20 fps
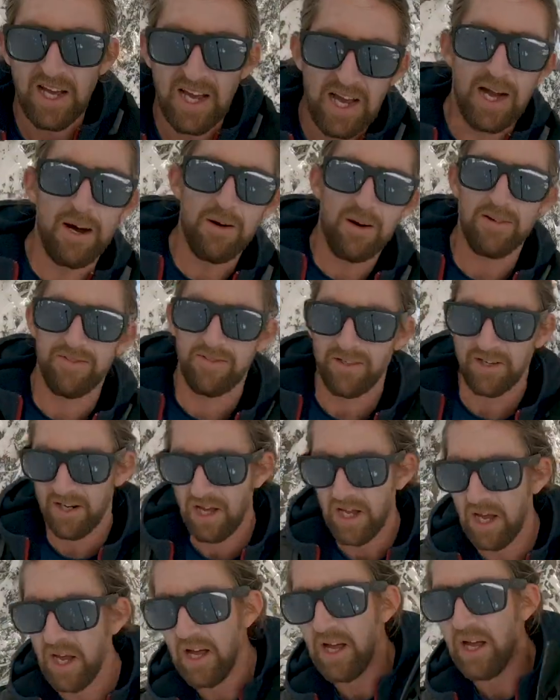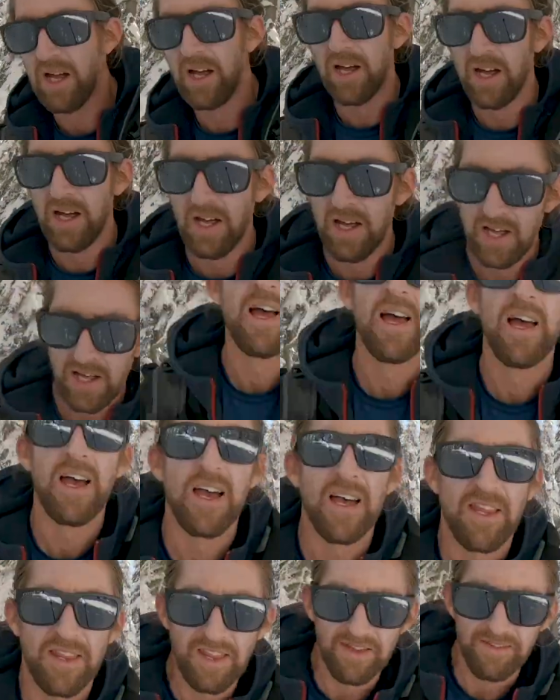However,
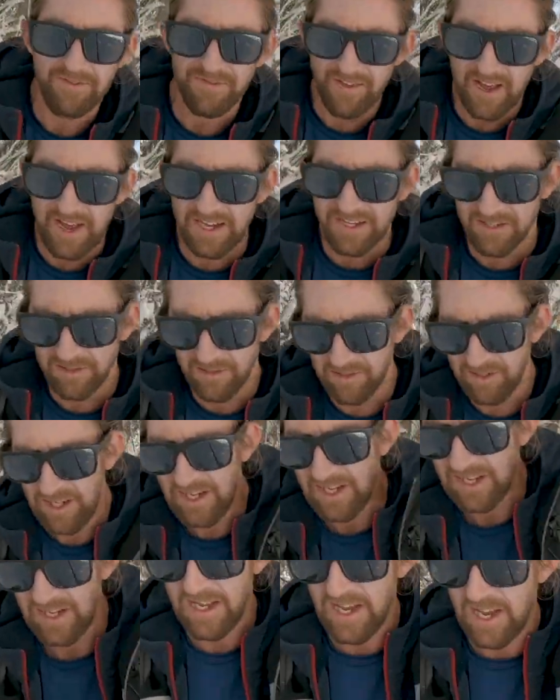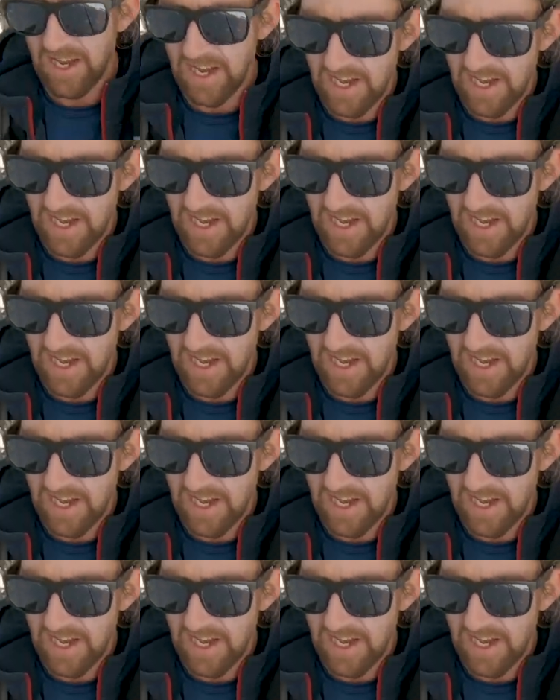they factored in